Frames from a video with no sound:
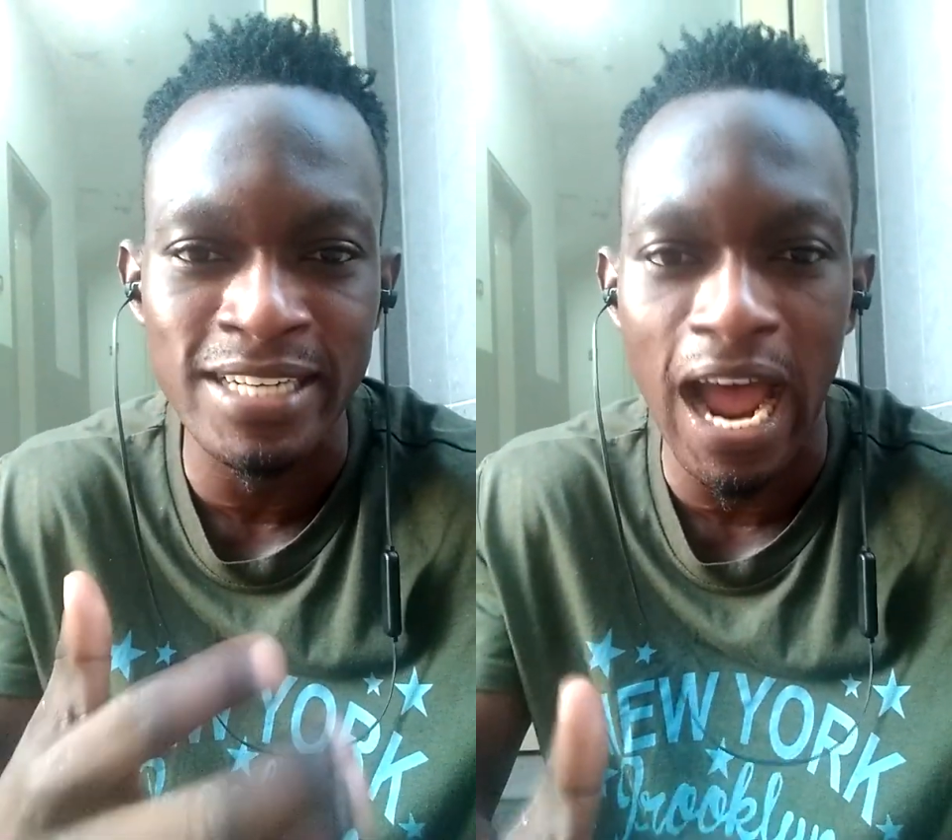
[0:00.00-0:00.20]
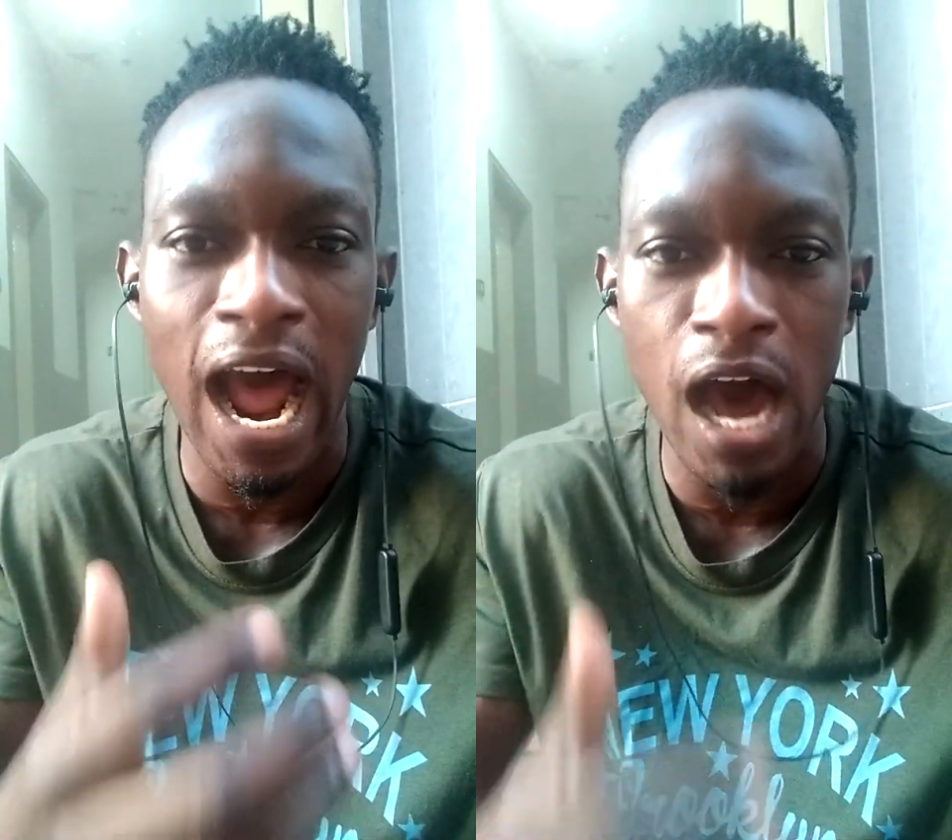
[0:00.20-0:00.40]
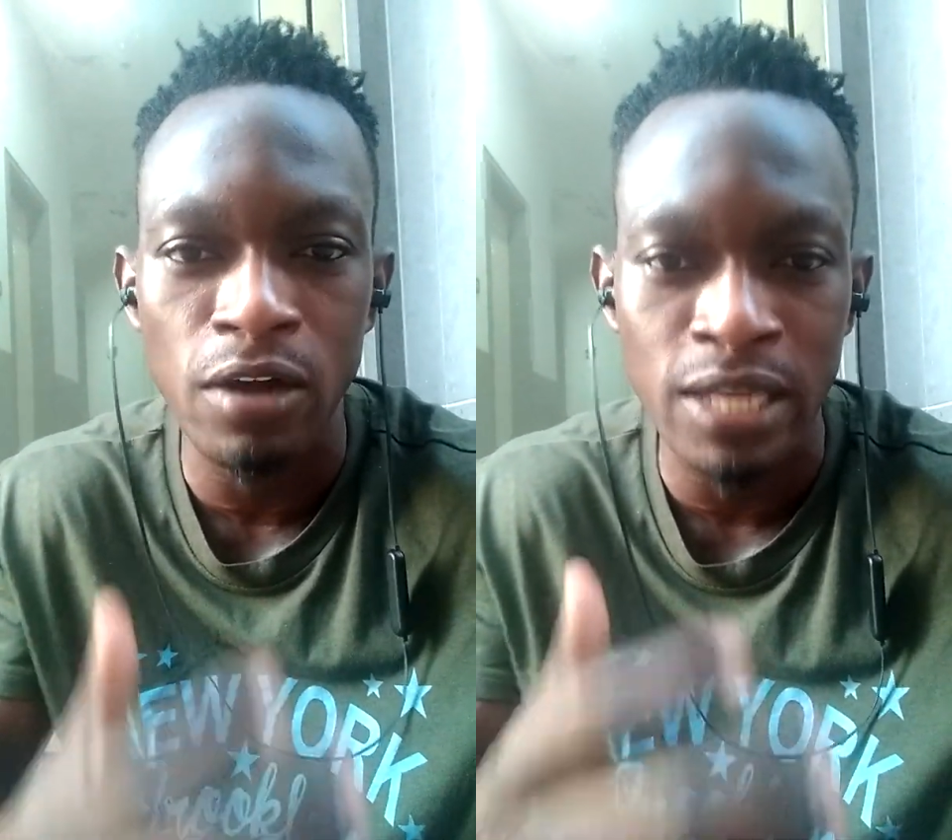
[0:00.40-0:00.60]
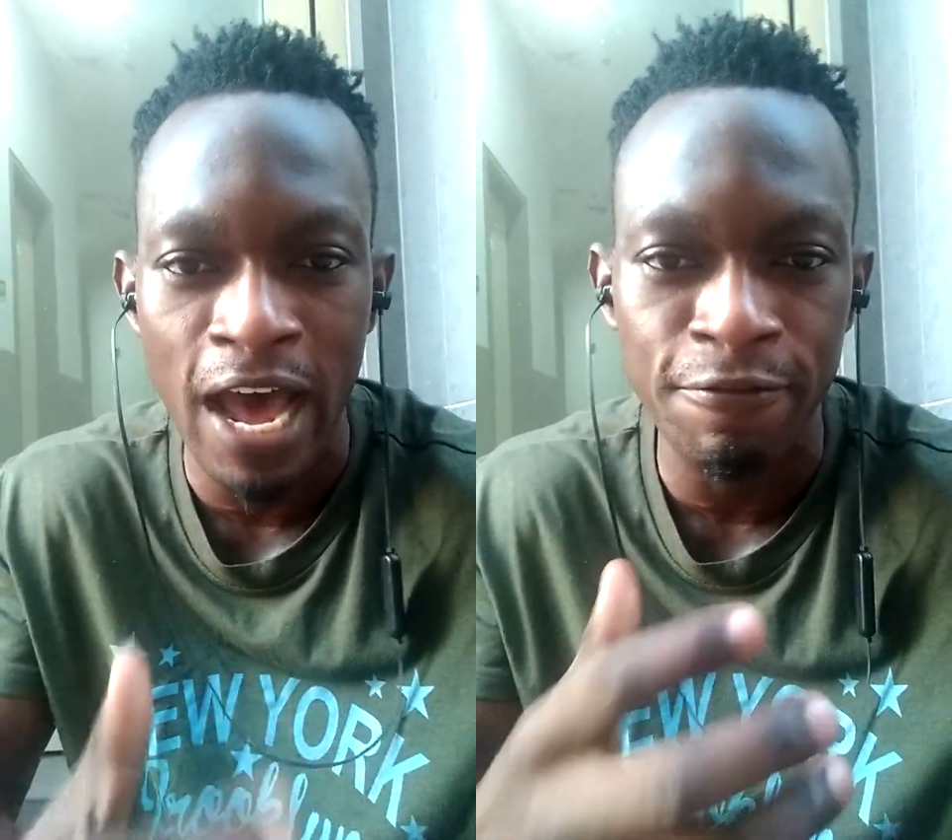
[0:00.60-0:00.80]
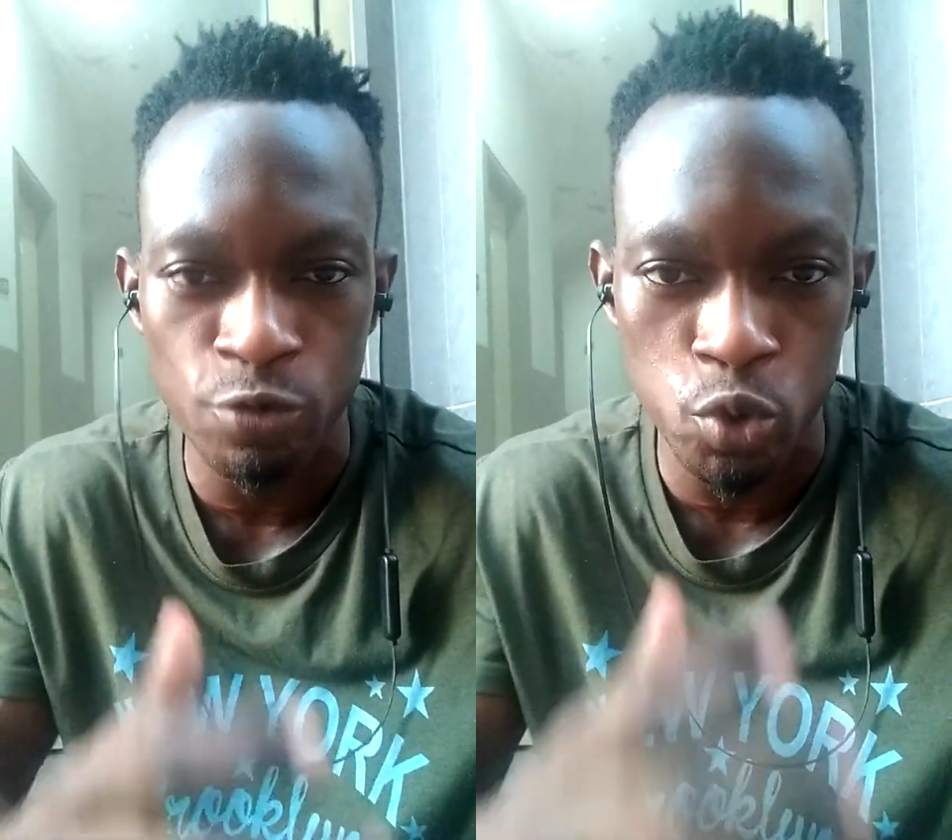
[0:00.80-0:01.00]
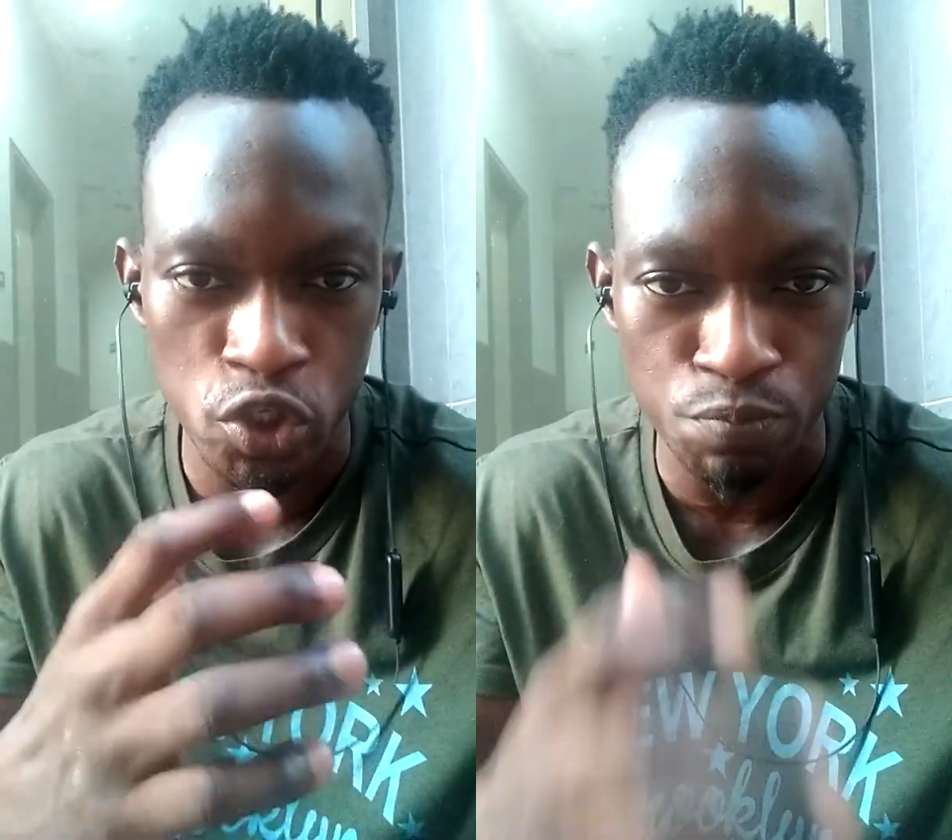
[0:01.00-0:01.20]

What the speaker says: how life was